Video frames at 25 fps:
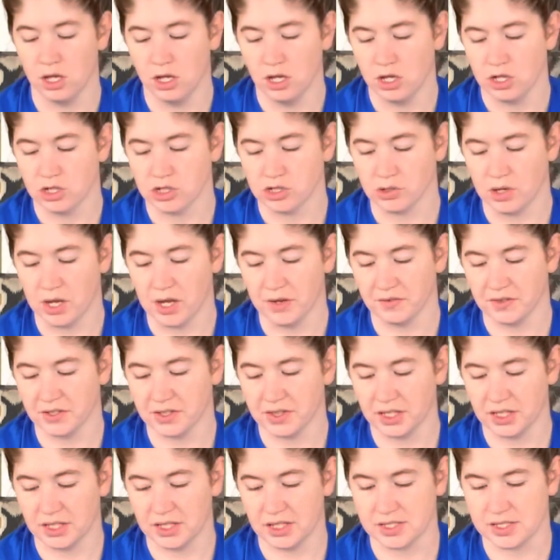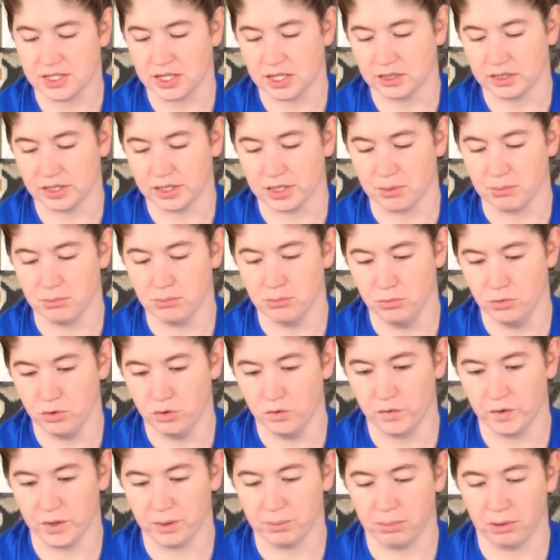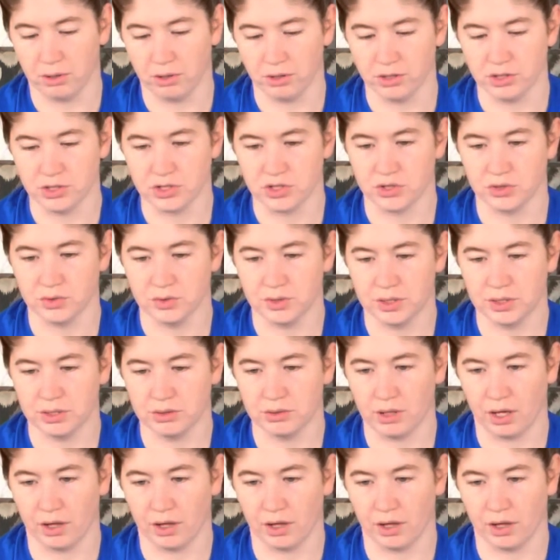So everything that's got like a moving part to it,